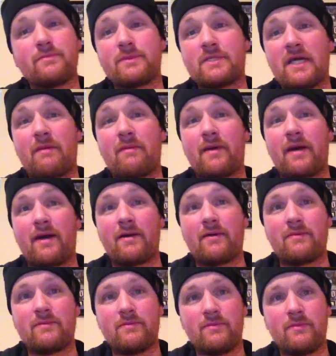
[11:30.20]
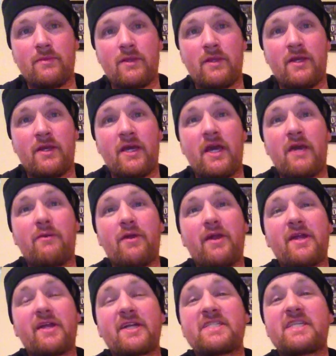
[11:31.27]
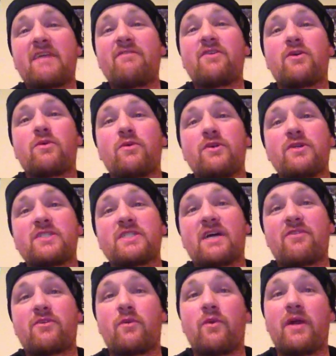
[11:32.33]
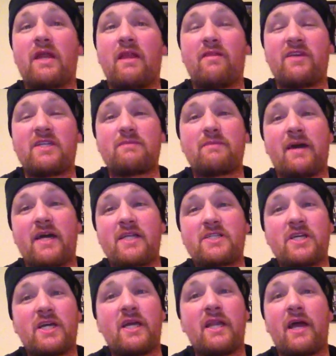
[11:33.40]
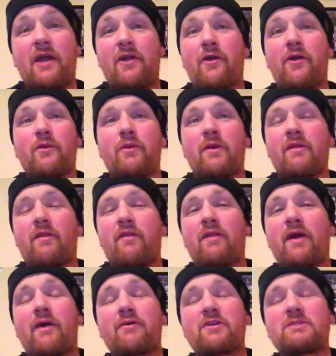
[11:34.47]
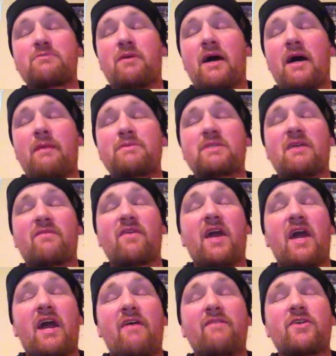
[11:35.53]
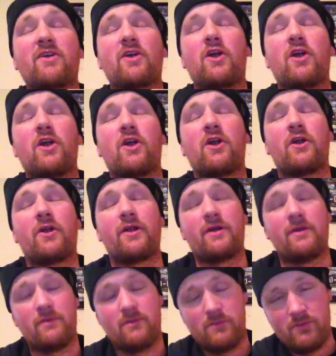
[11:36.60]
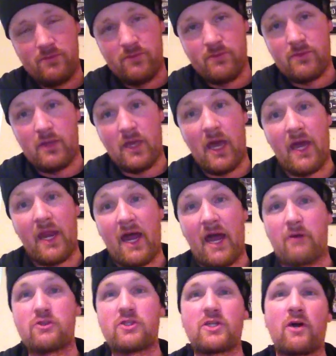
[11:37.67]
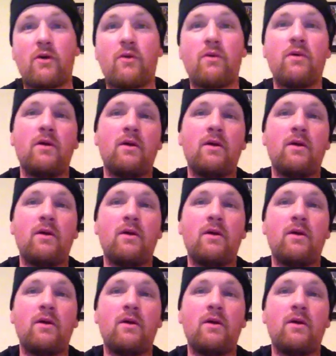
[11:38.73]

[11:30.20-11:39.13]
Somehow, Henry and Xavier Woods got the win in this match, and I heard one of the loudest pops I've ever heard at a house show.